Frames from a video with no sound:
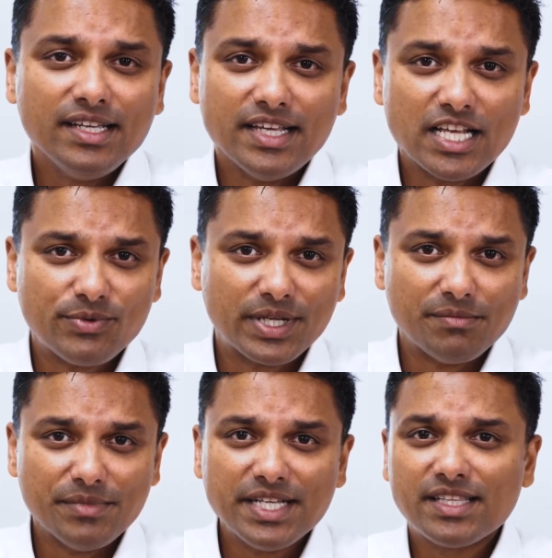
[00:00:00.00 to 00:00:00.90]
Yes, we
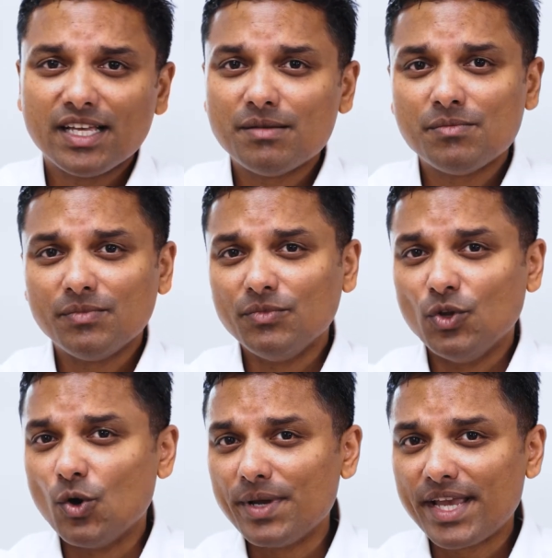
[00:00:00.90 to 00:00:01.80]
can meet them.
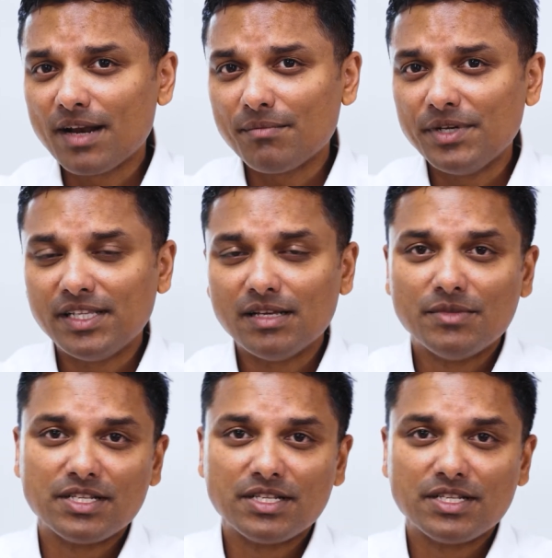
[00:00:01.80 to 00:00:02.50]
No, we can't meet them.